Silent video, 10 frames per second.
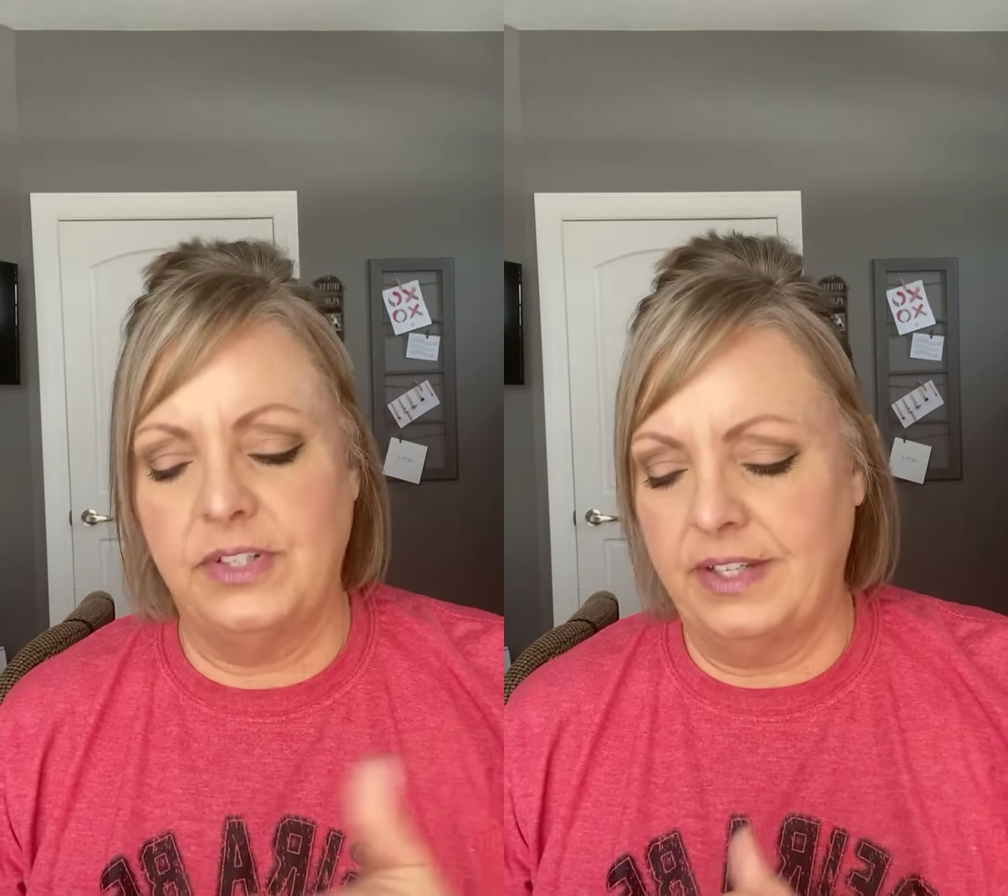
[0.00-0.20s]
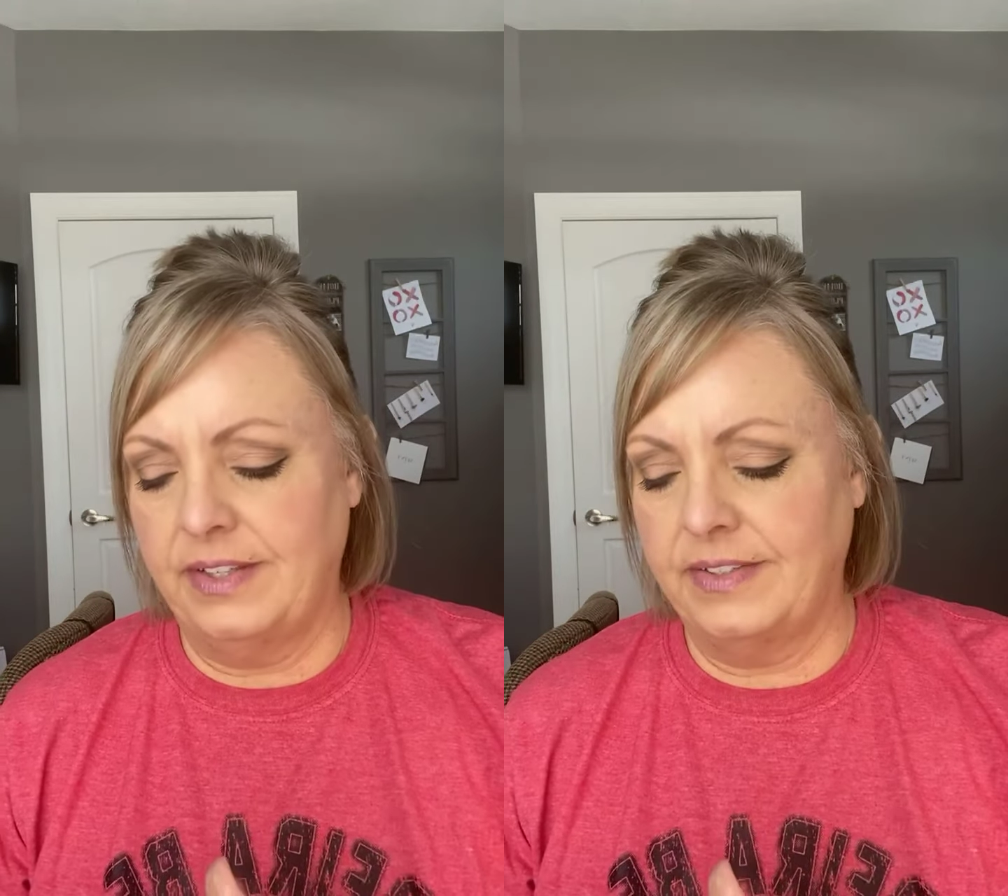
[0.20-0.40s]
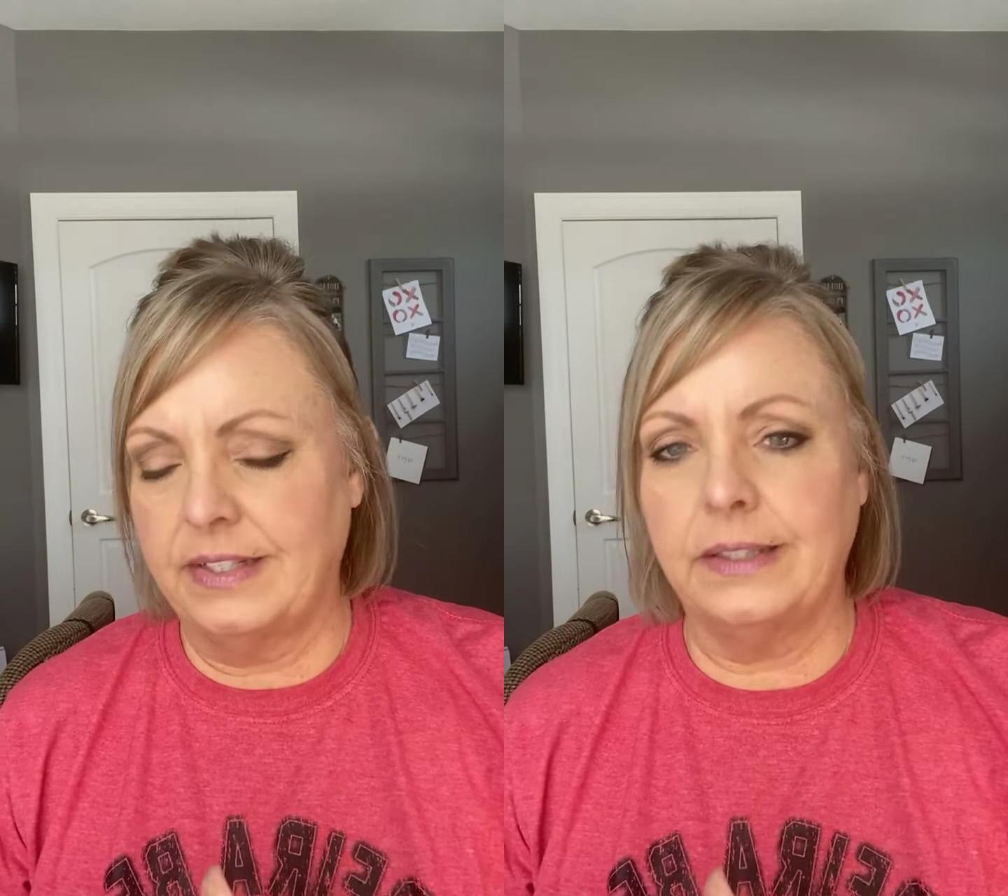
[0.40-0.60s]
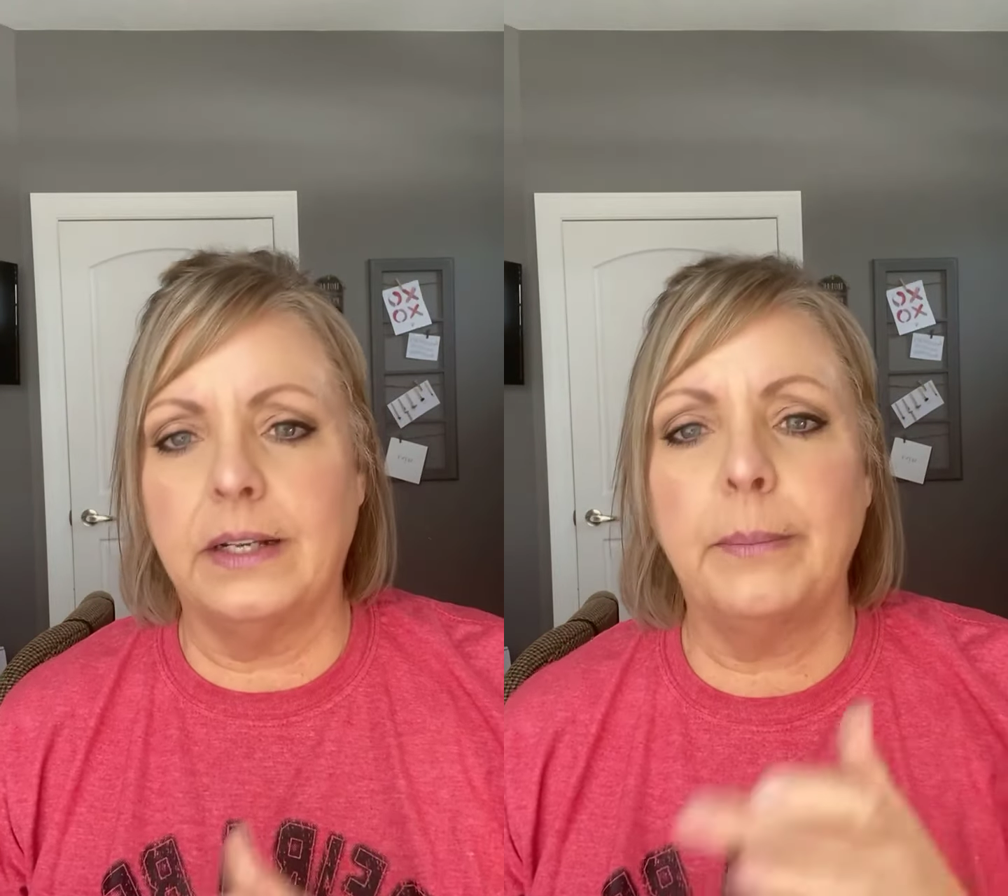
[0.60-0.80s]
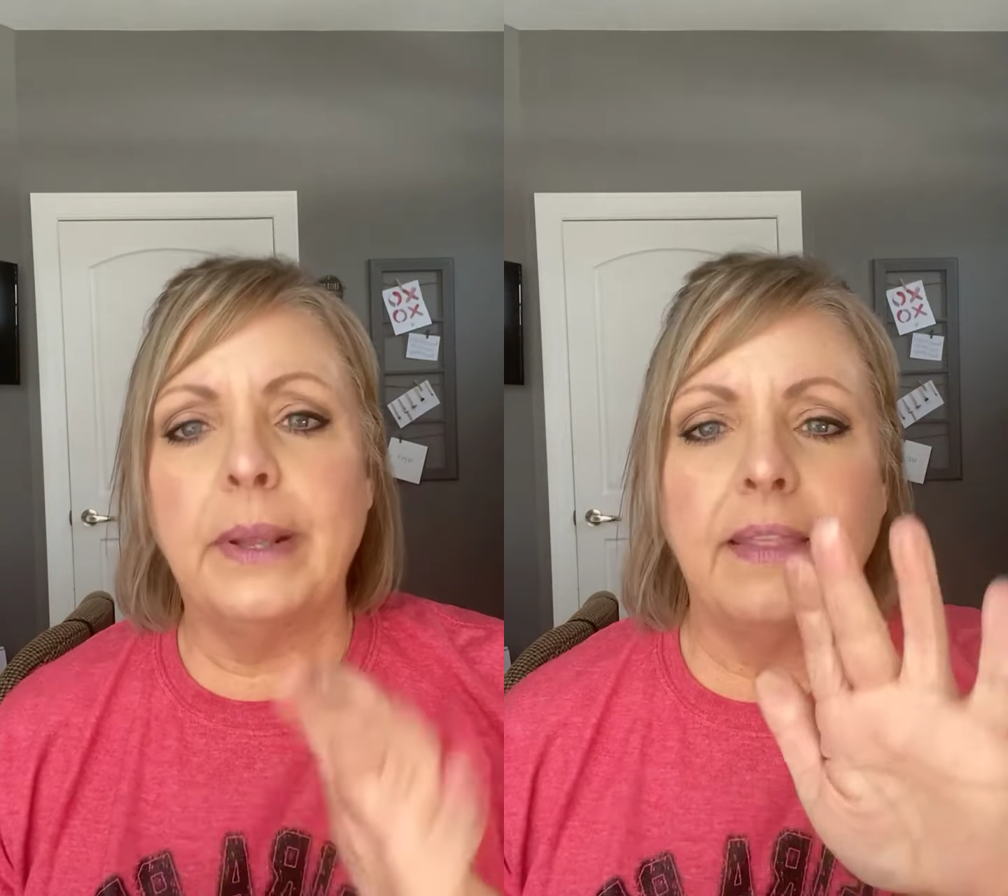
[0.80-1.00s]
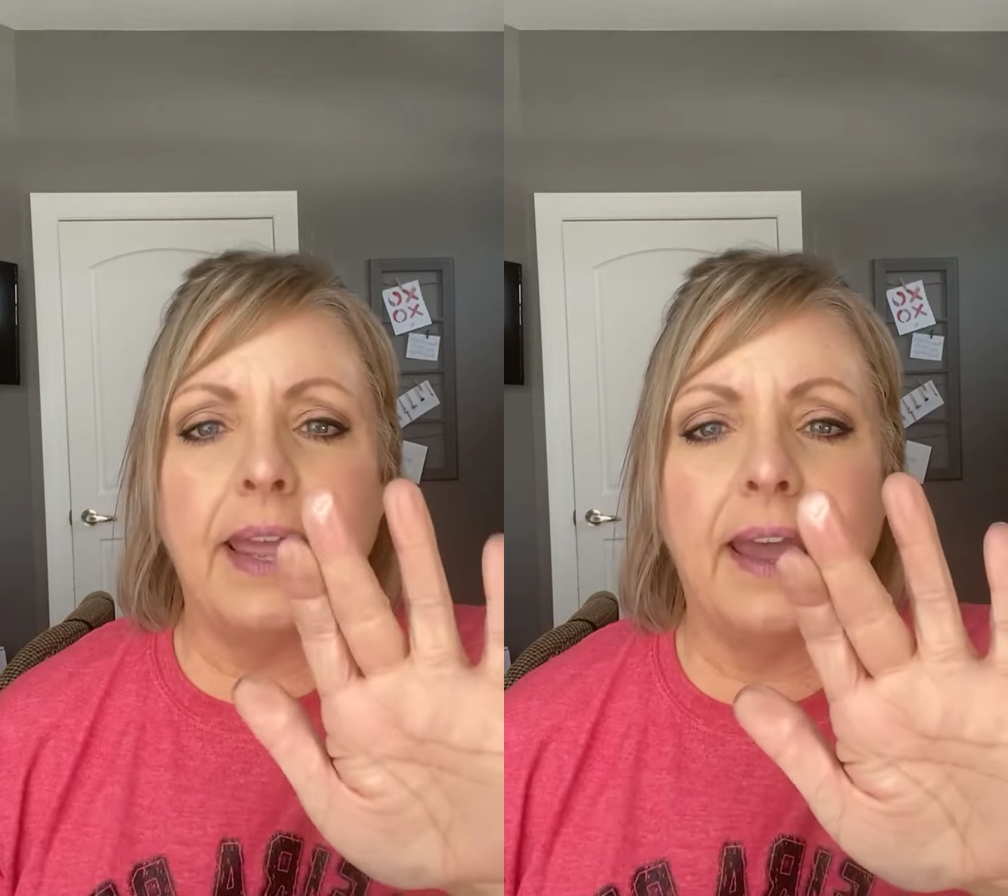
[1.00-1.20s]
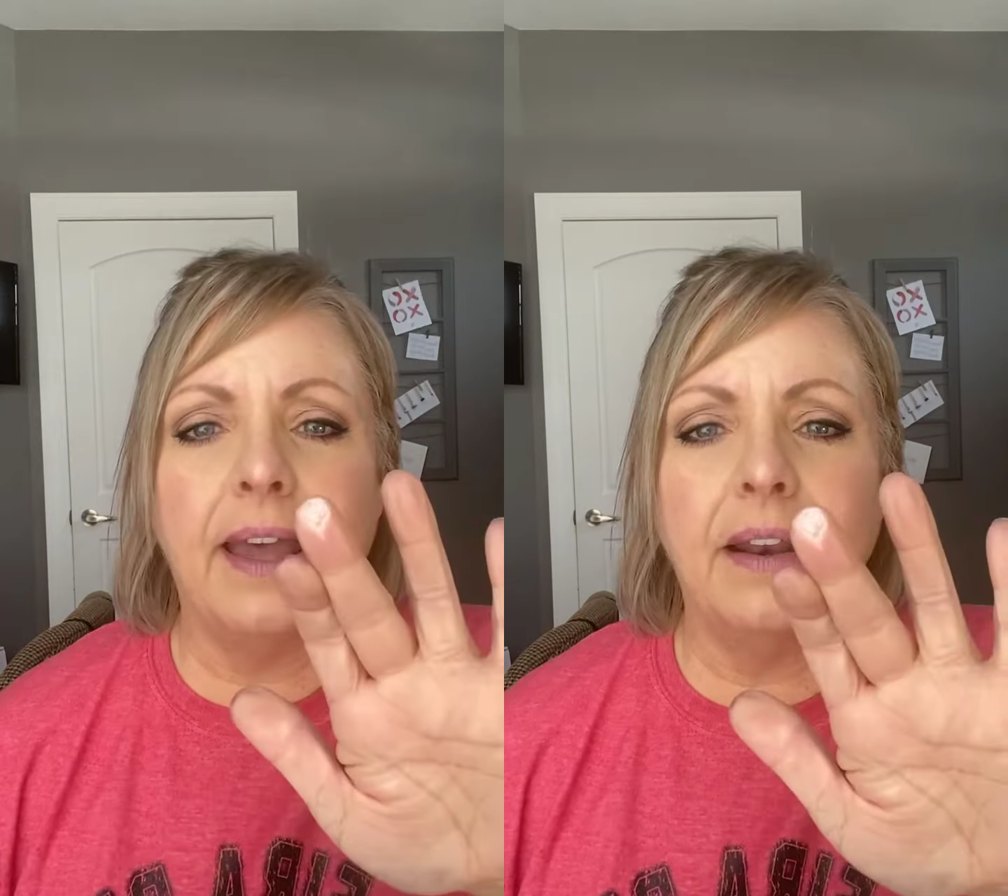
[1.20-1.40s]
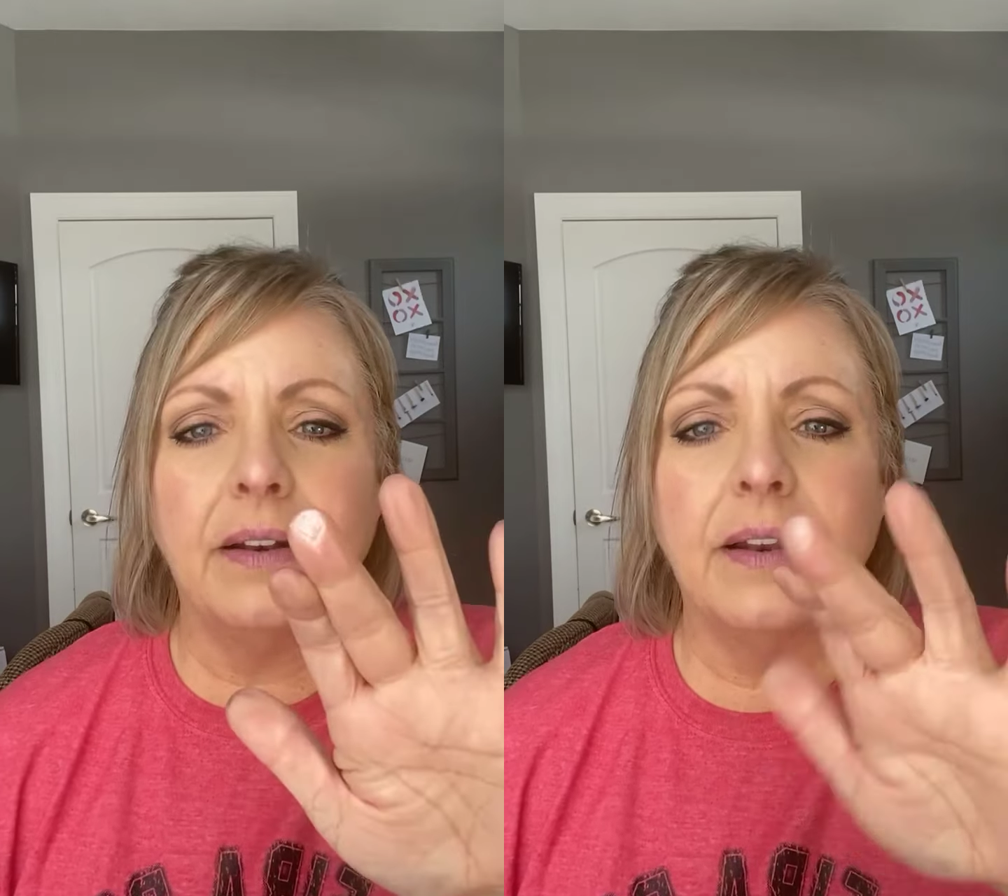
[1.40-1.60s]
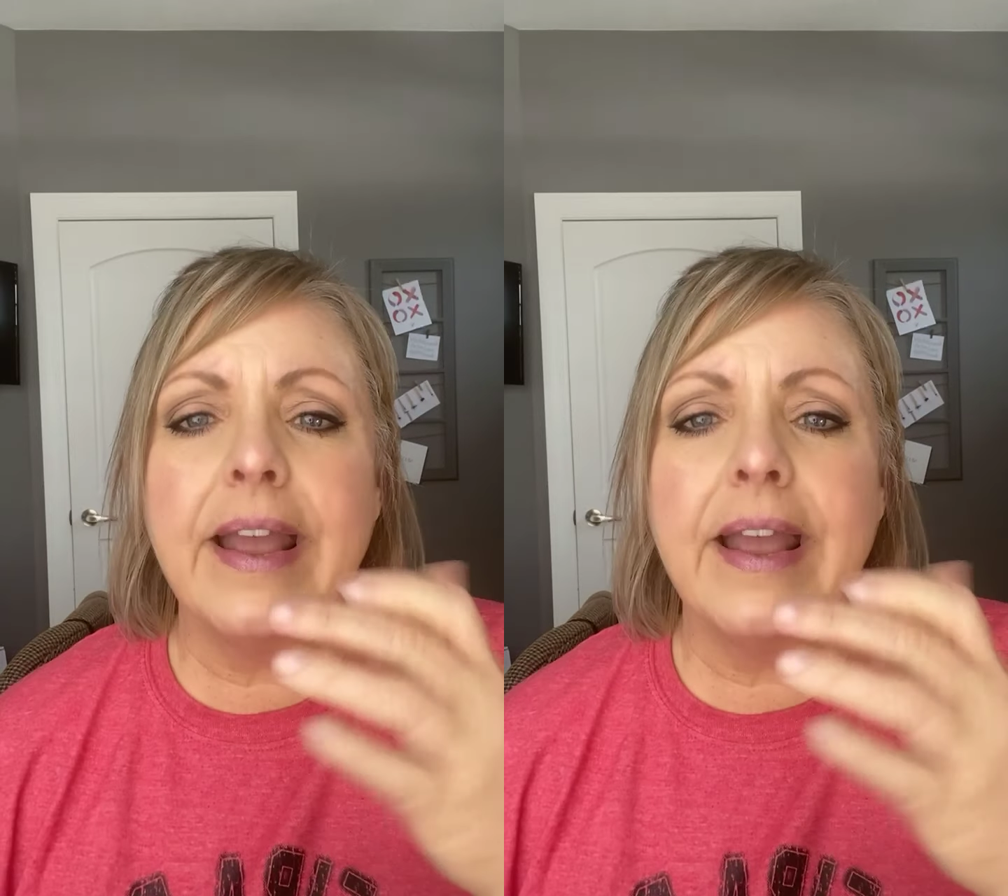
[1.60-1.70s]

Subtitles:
just a little bit of that,